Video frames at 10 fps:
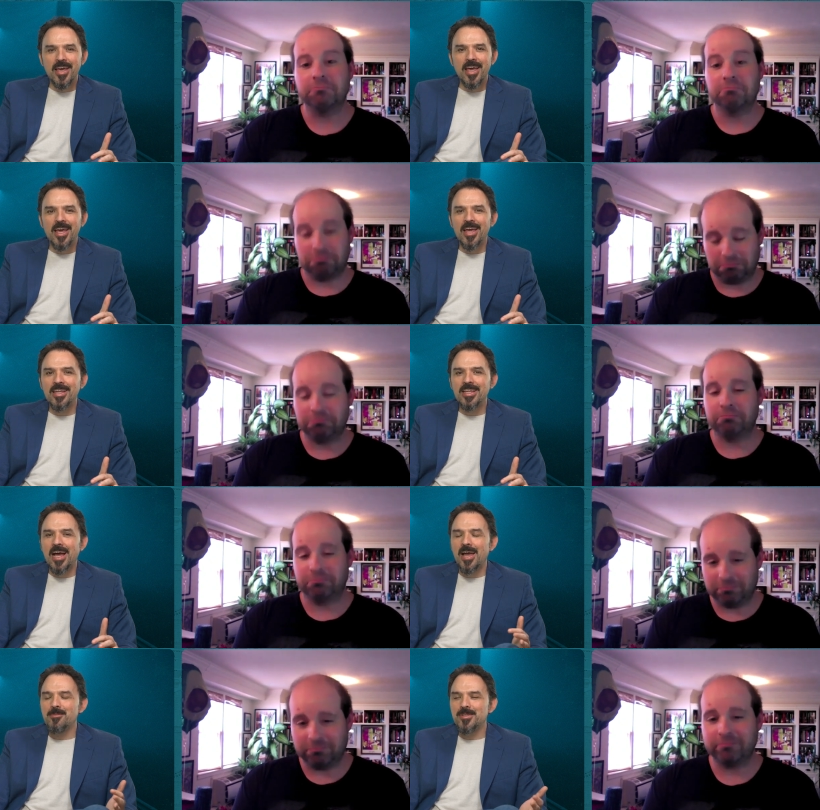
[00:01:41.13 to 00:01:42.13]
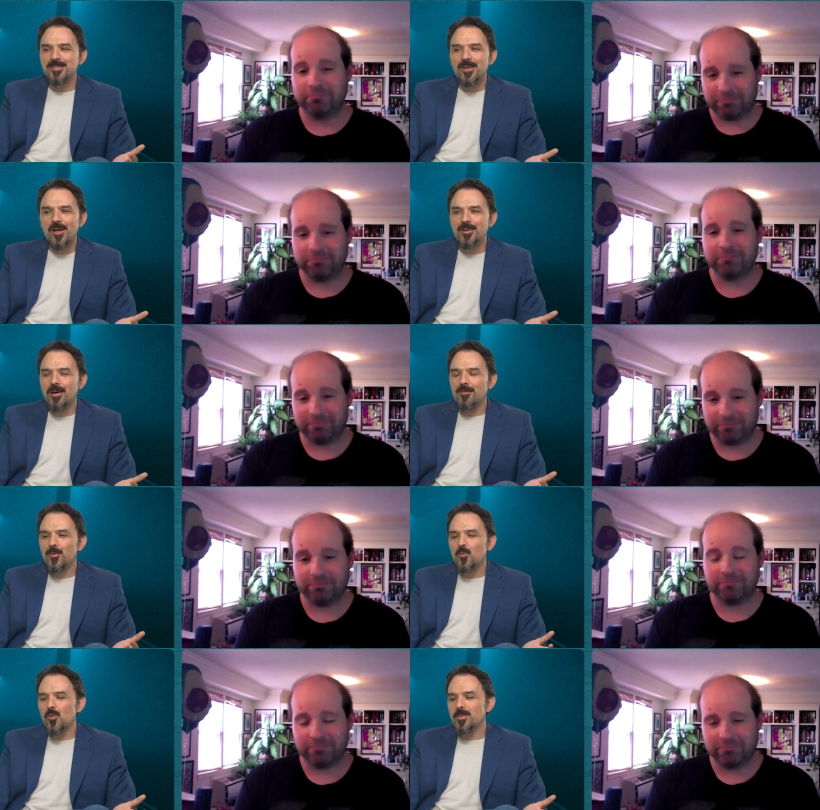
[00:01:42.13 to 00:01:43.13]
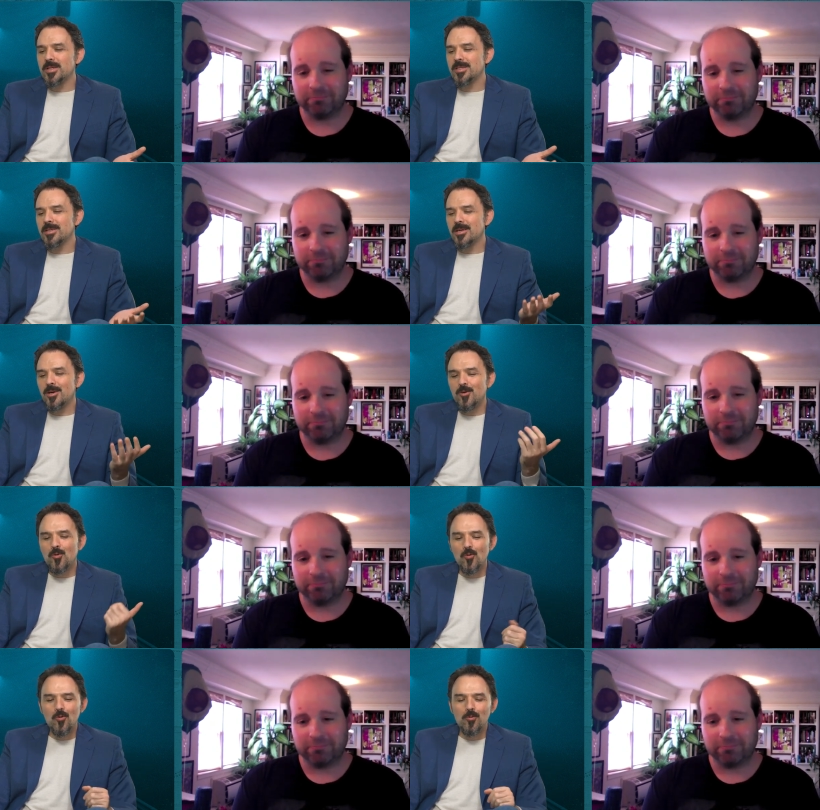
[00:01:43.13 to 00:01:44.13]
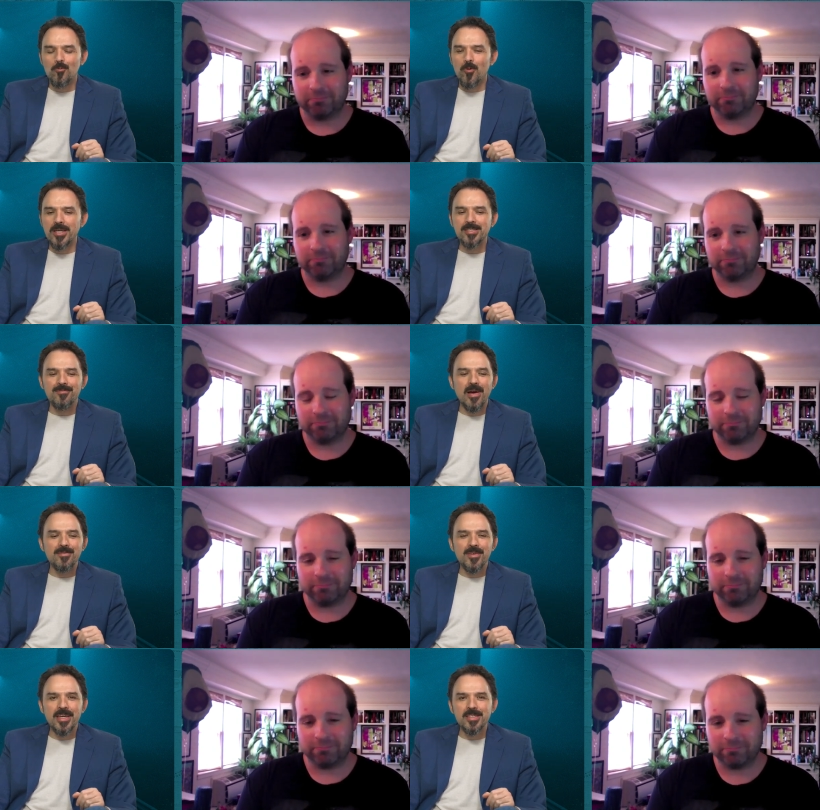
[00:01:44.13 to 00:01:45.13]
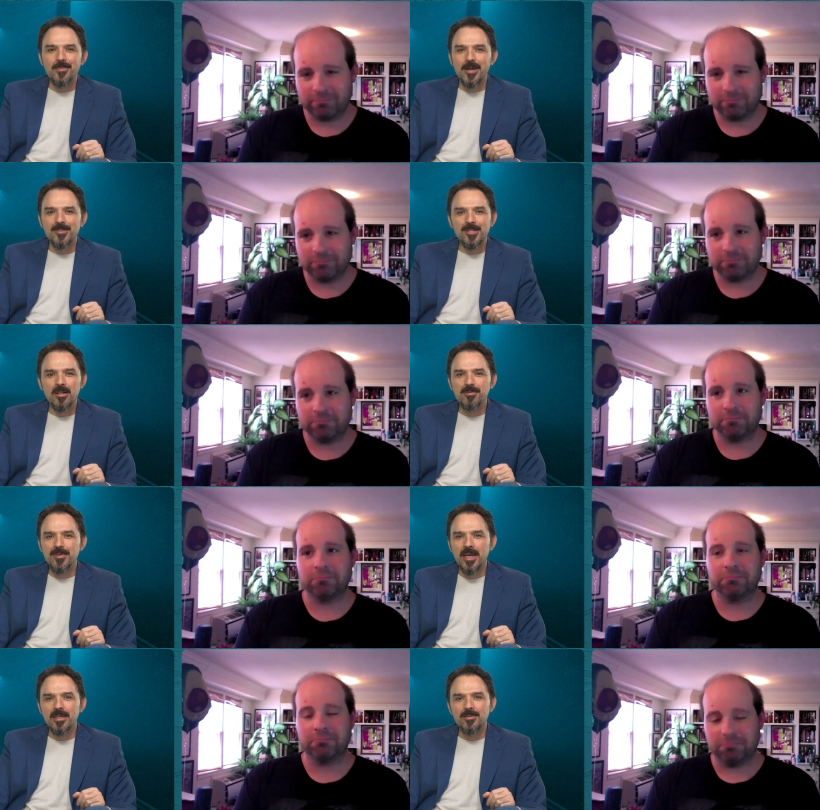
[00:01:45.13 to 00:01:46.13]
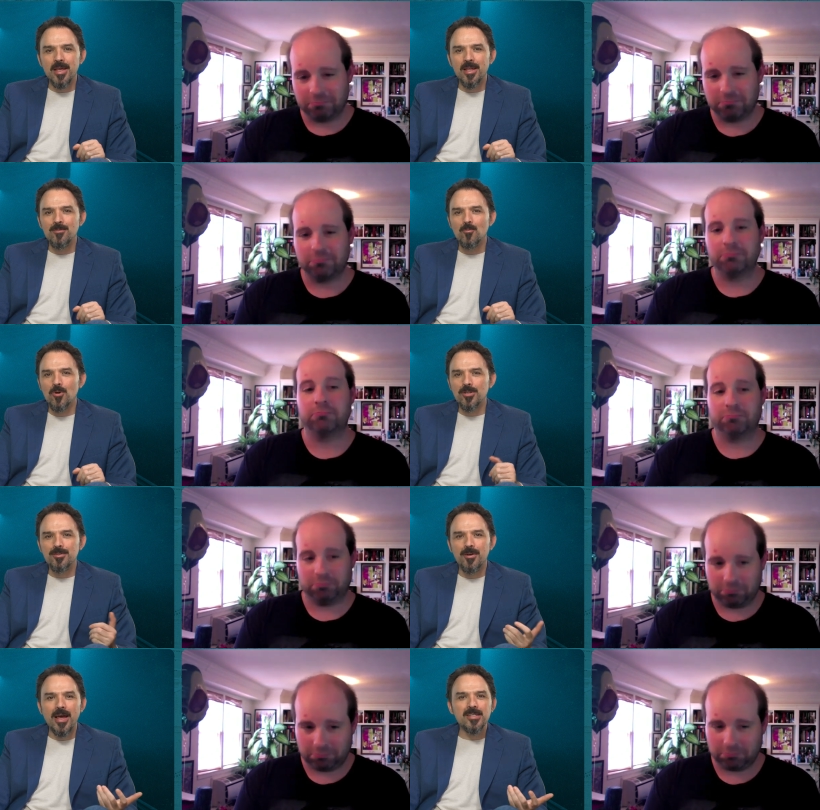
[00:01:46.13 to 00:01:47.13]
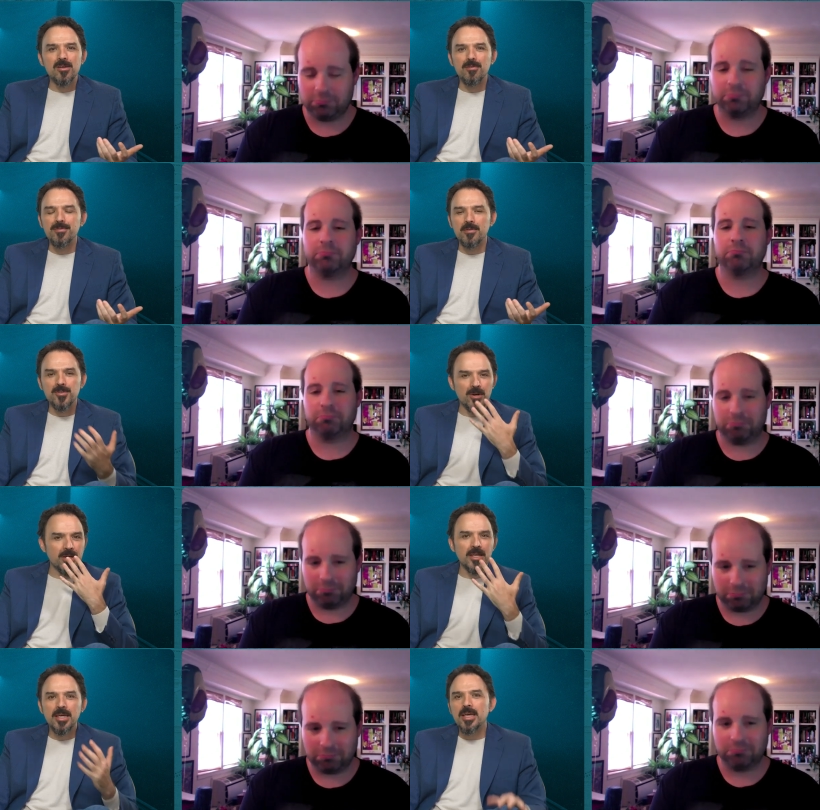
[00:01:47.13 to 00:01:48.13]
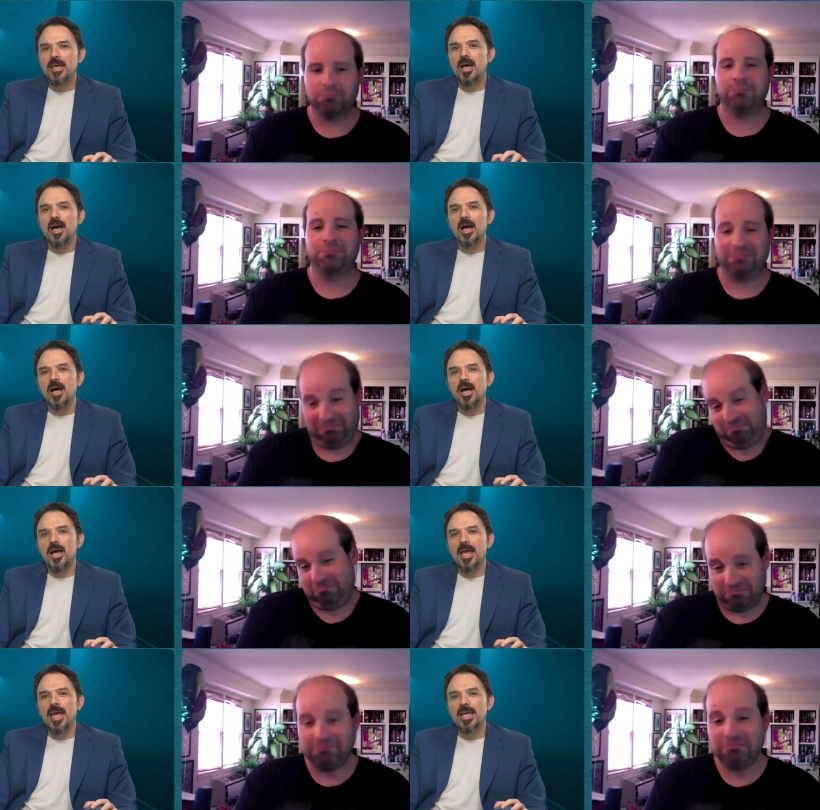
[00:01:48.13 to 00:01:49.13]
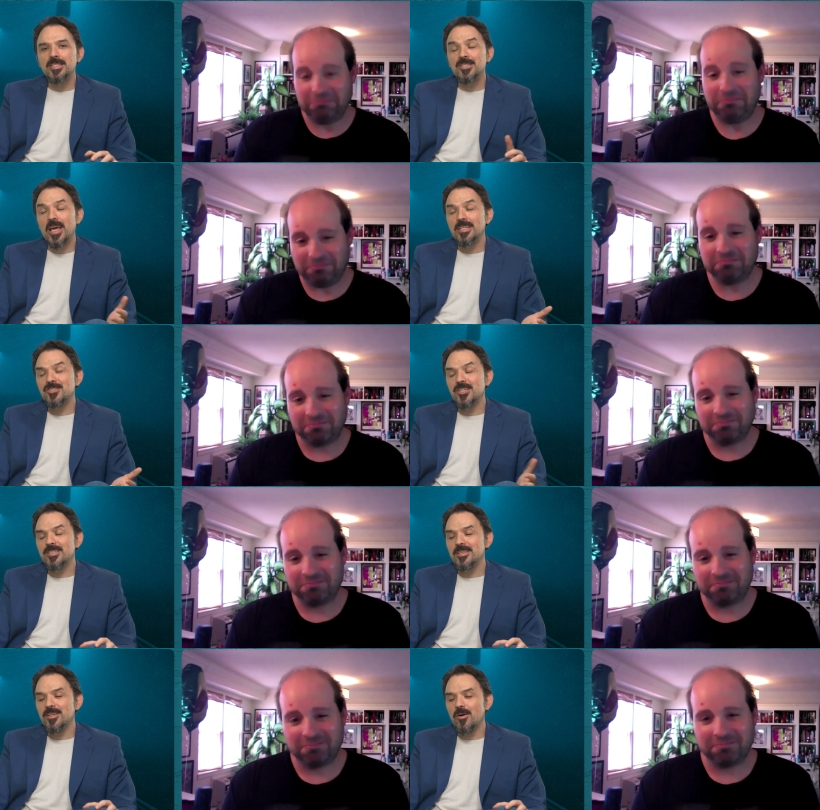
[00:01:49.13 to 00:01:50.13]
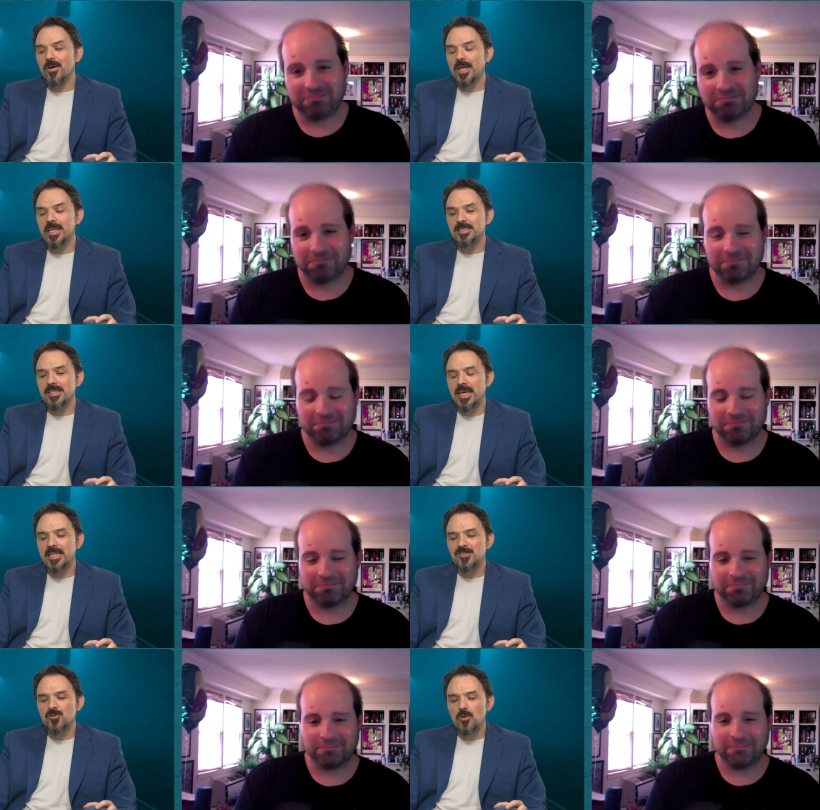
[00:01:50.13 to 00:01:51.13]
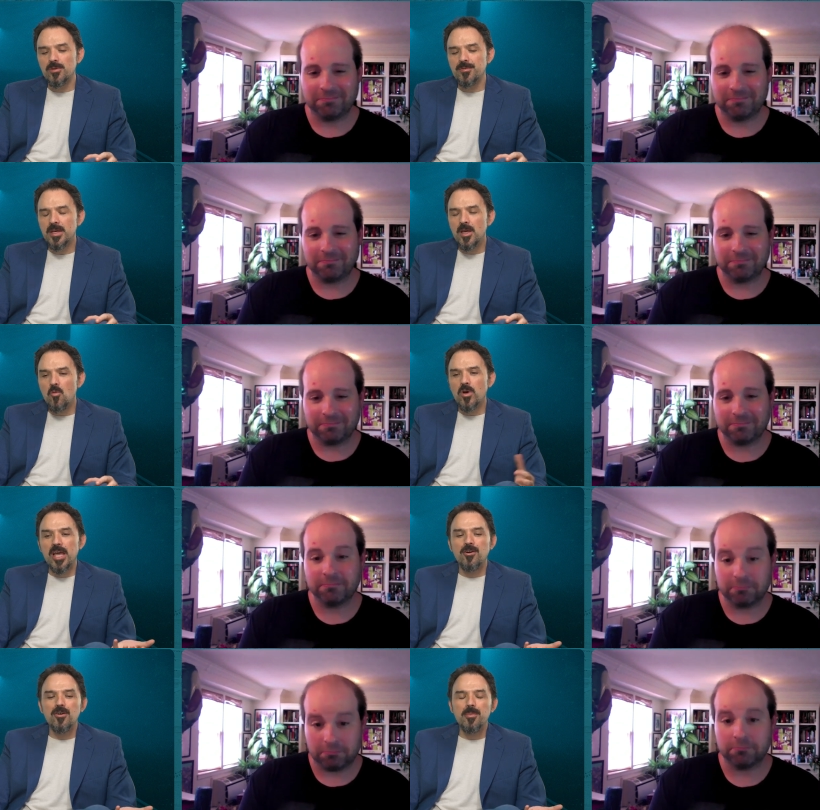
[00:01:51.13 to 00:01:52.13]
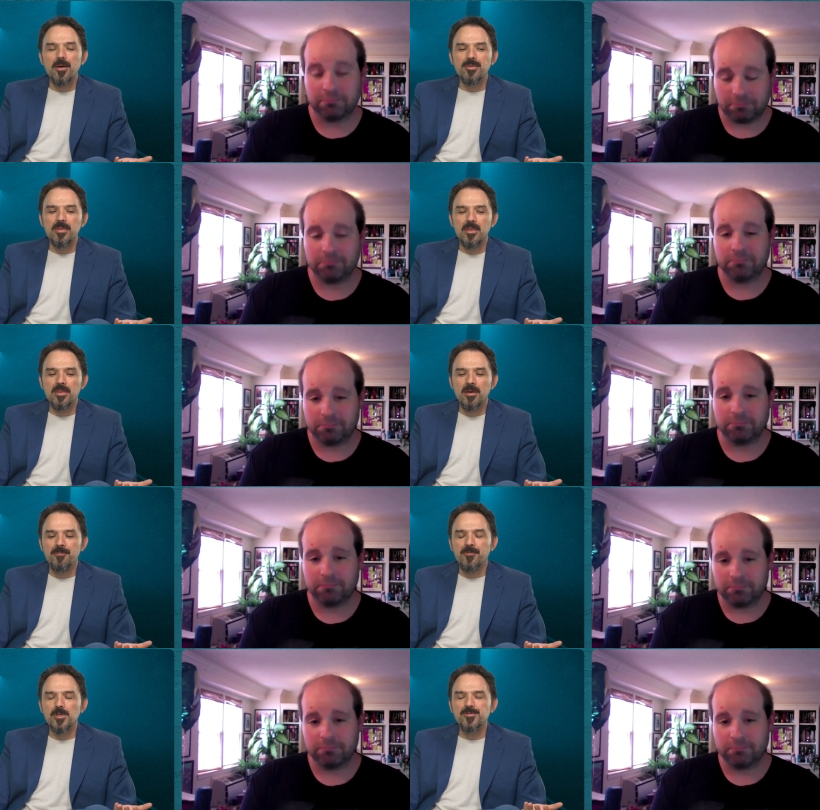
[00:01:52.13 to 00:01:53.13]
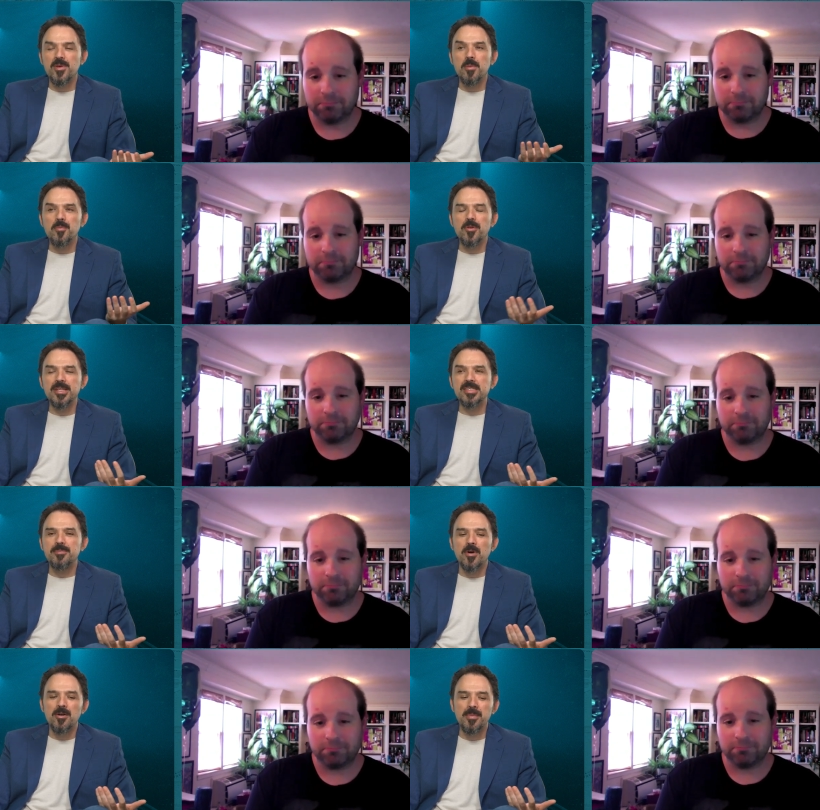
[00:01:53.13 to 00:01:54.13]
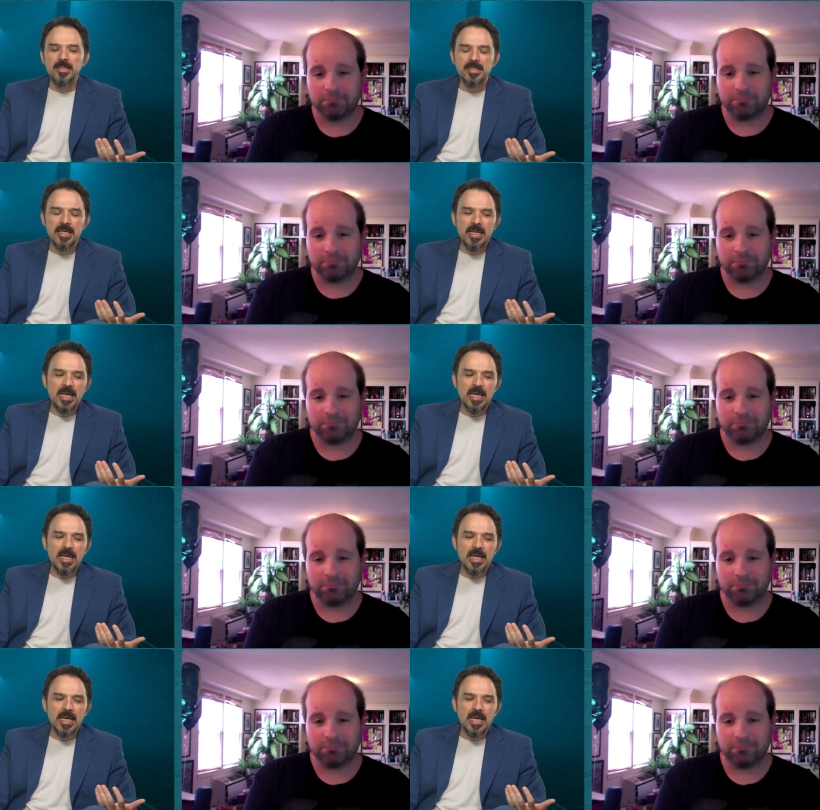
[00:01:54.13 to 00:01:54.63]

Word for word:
Speaker 1: And I am the son of a woman who raised five kids by herself and and worked her ass off. Sorry. Uh, and and she, you know, and it's and it's sort of when I heard about the first female police department,